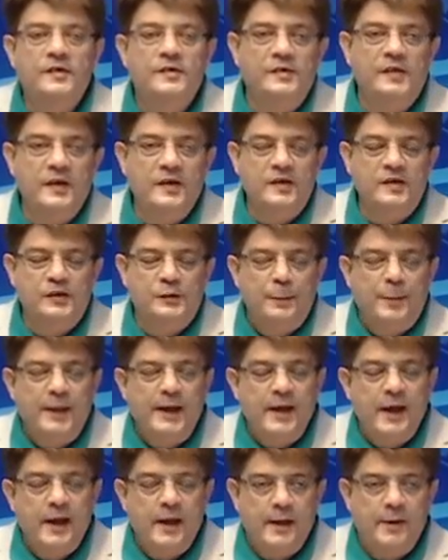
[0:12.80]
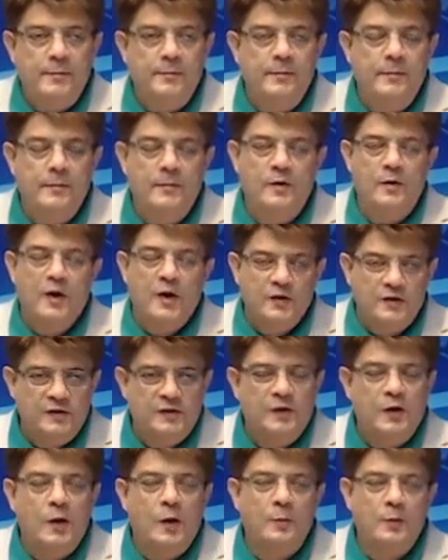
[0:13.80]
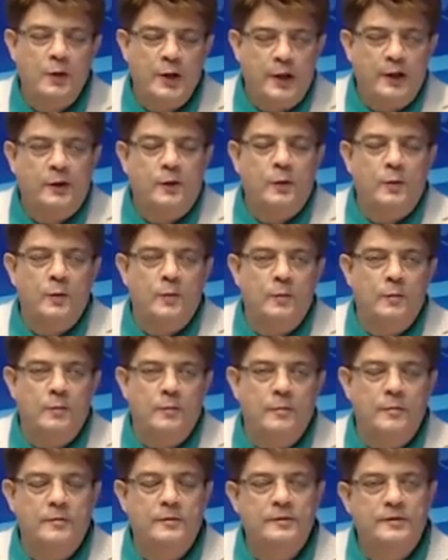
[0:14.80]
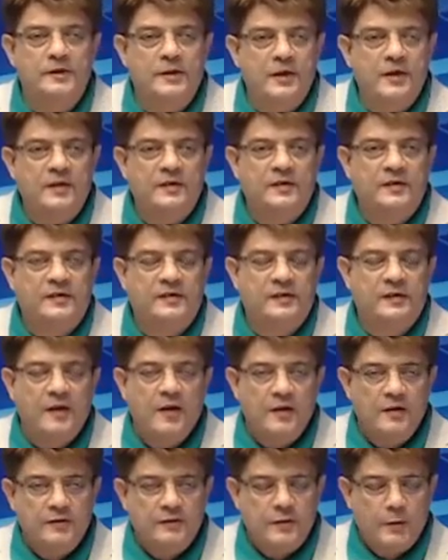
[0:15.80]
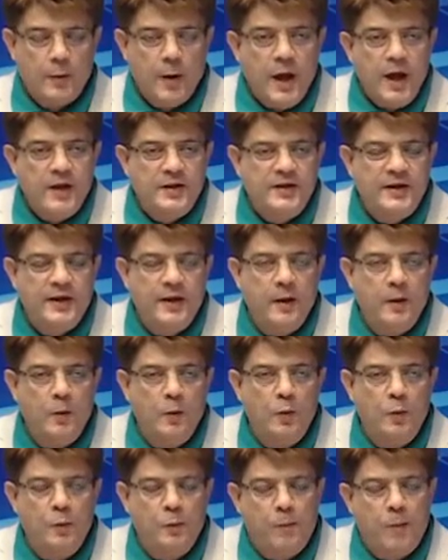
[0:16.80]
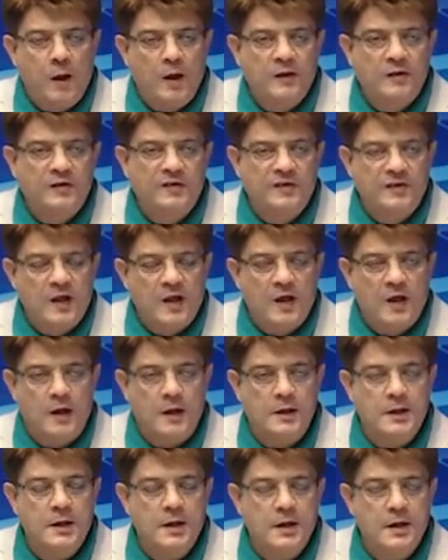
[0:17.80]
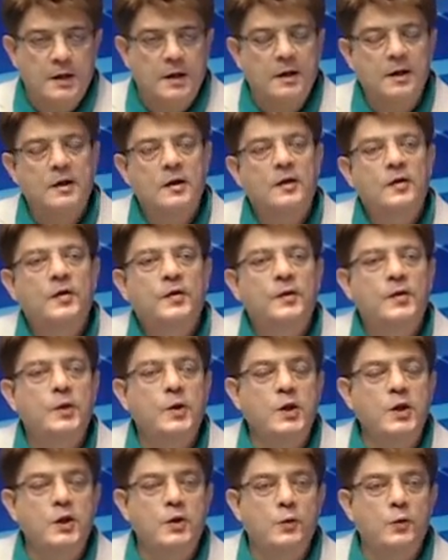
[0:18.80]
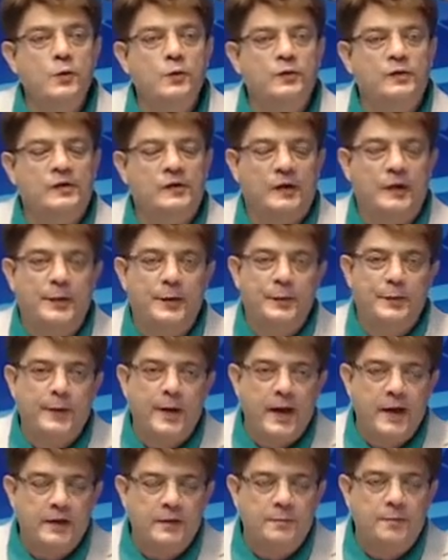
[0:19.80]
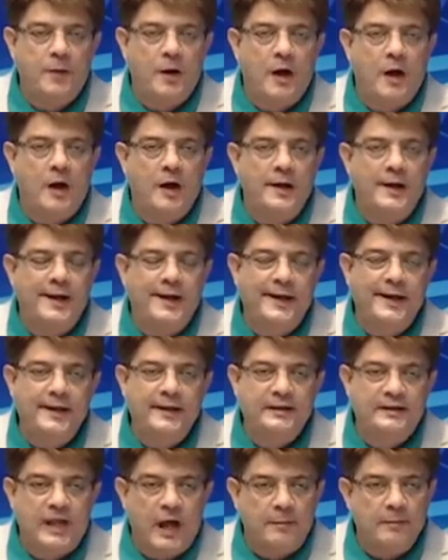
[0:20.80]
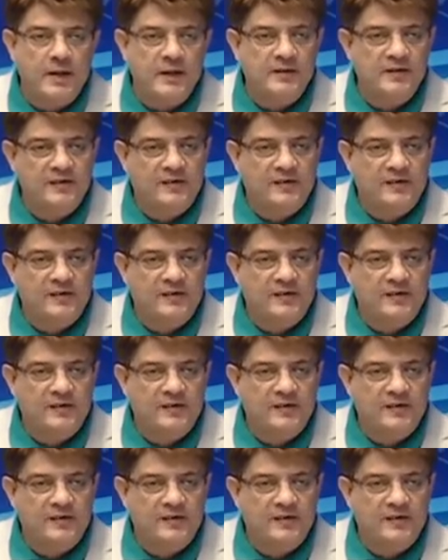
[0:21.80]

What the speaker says: 6 p.m. Assalamu alaikum. This is Radio Pakistan. The news read by Daman